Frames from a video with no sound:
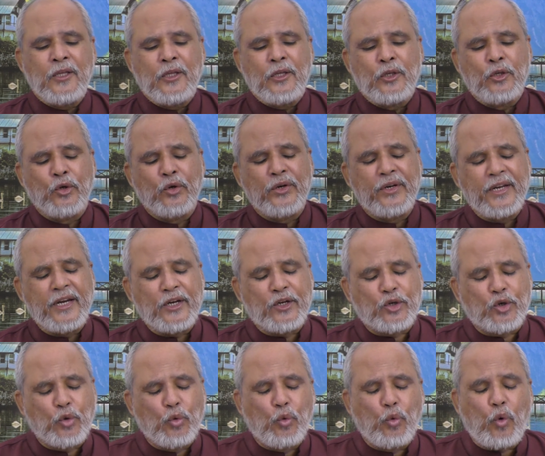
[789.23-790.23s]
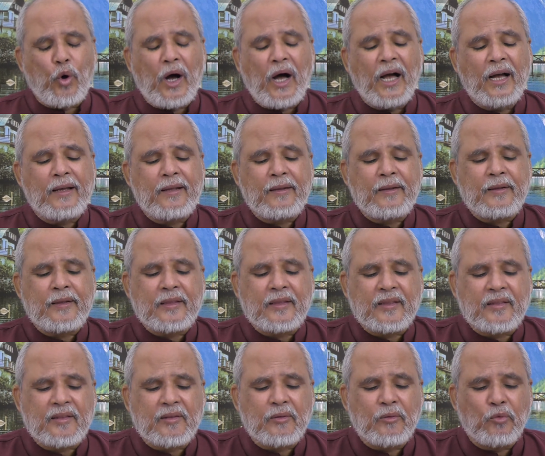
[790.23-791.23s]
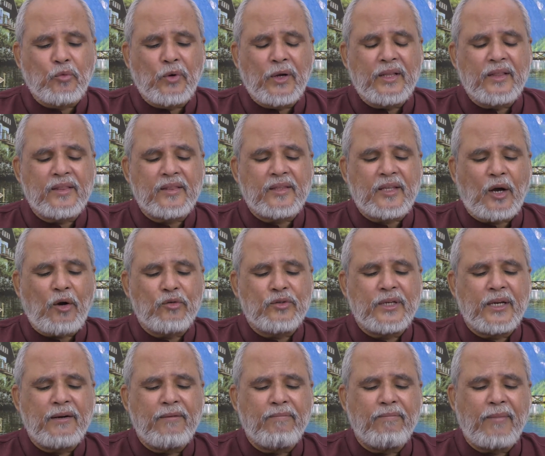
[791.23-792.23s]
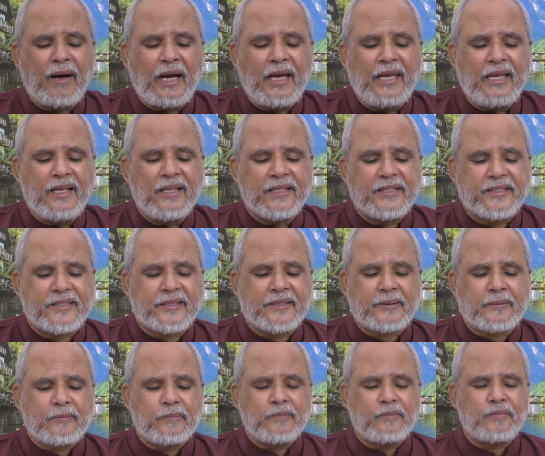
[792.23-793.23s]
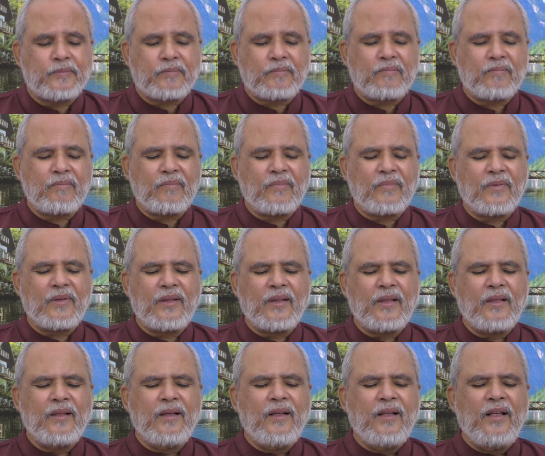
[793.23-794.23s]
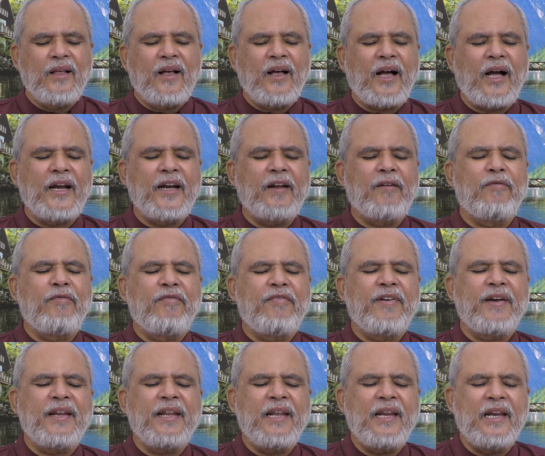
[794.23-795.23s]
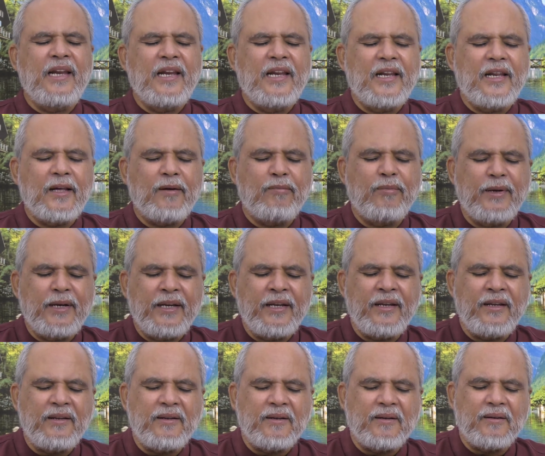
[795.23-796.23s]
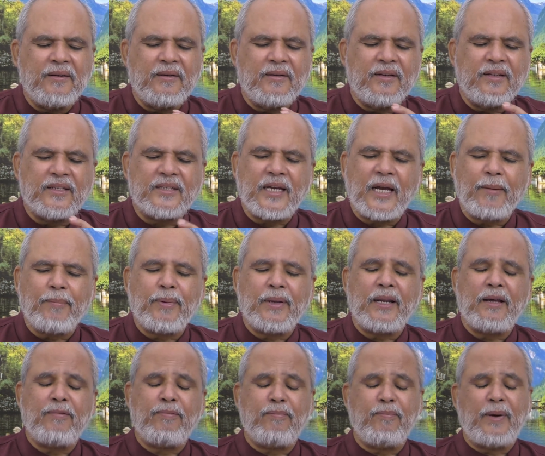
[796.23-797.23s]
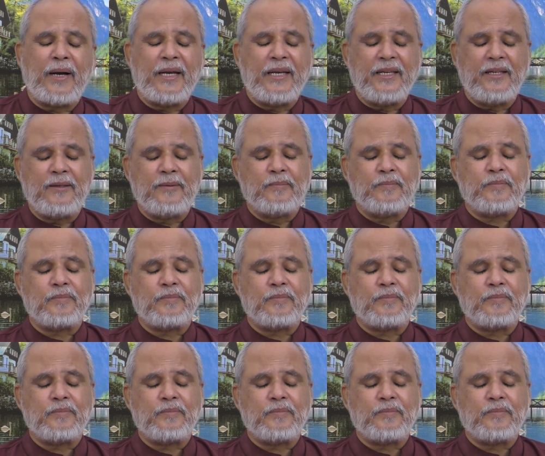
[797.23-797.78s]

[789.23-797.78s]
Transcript: You need to walk 1,000 miles. And a very lovely disciple of mine,